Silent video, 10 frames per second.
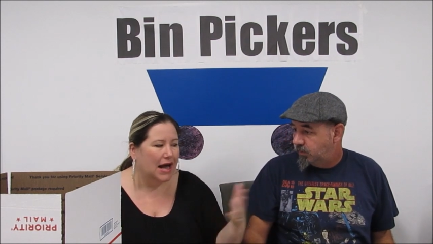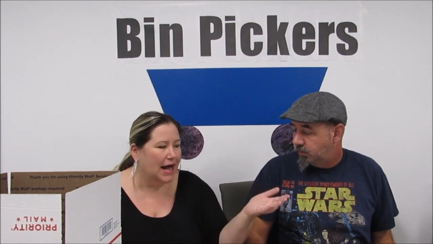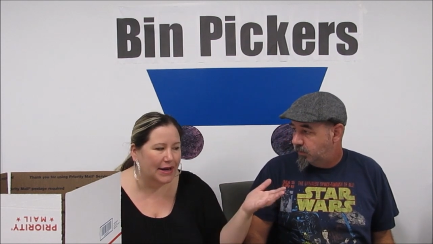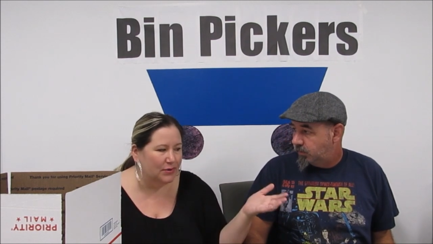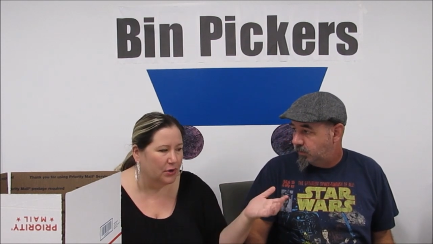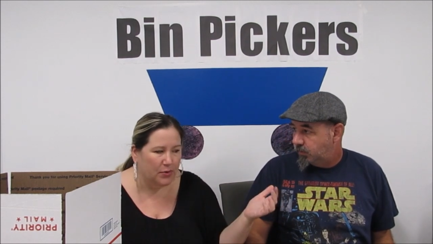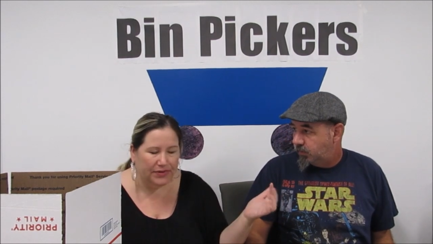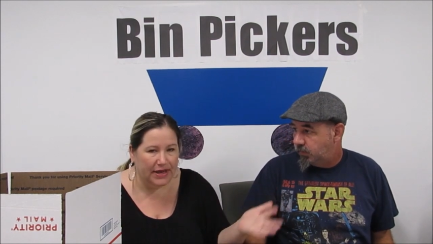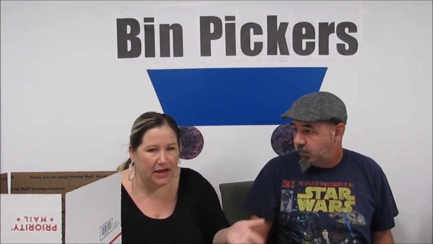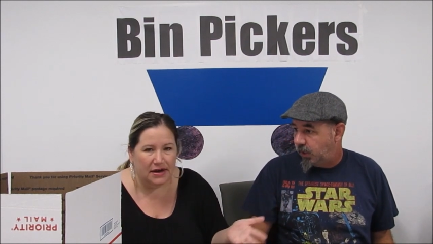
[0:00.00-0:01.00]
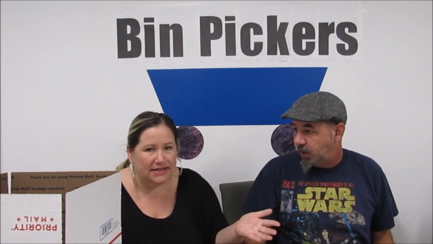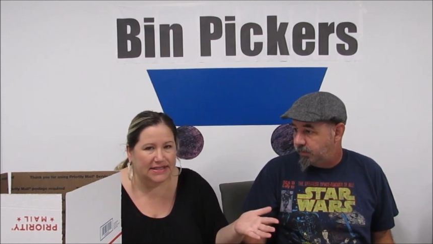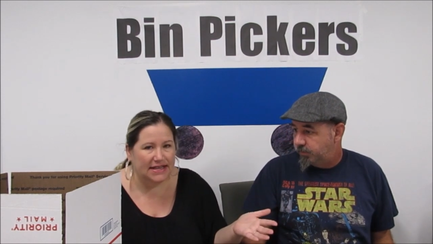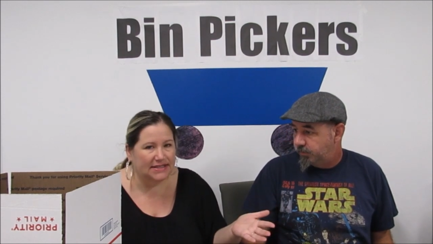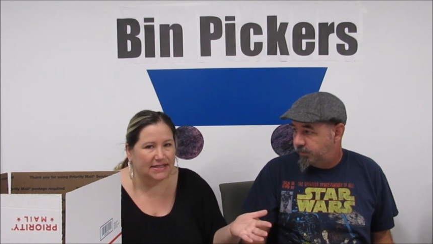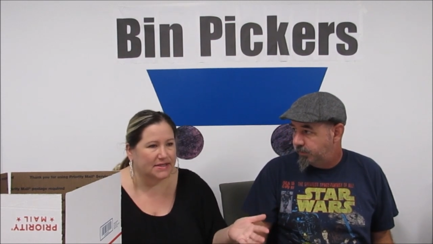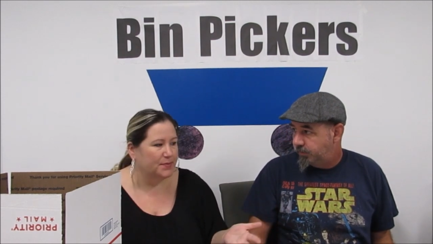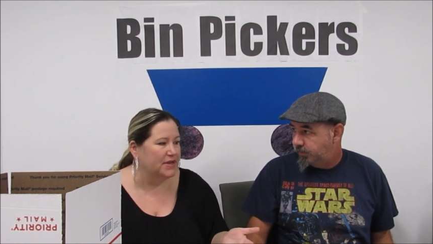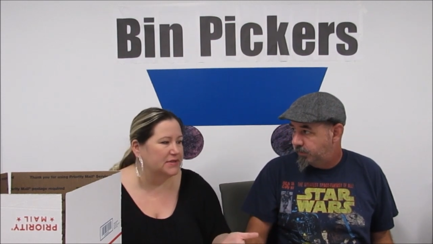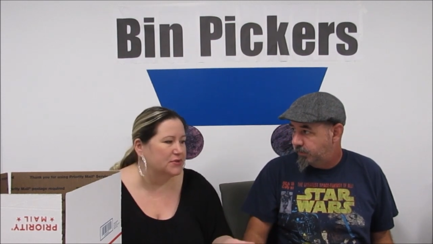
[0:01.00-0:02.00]
Speaker 1: I don't know what they cost, yeah. 10 cents a
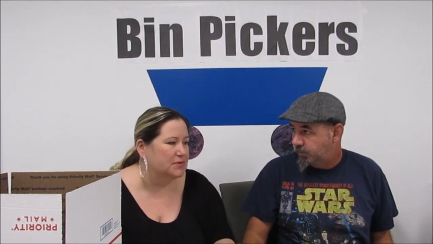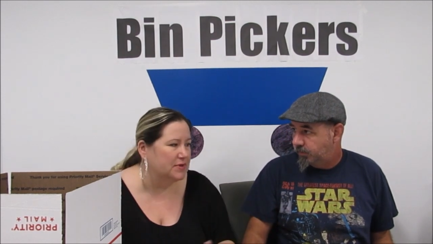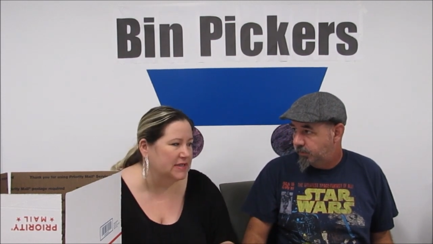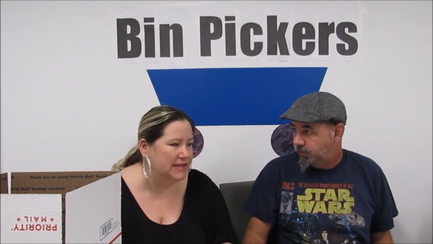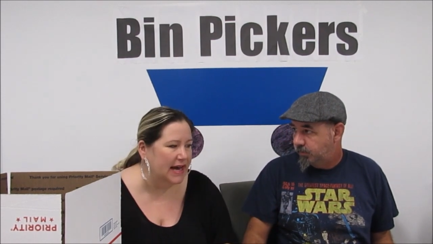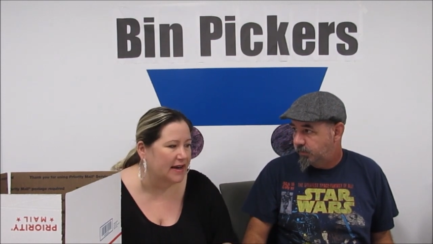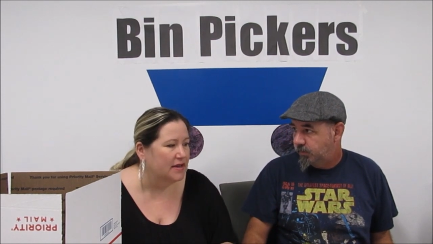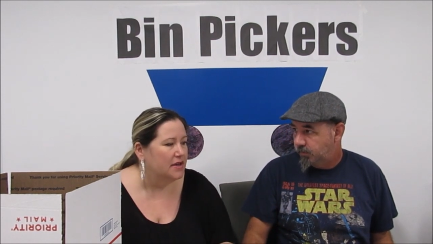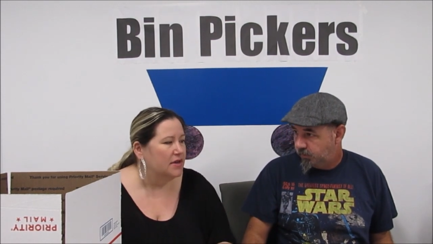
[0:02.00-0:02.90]
piece or something like that.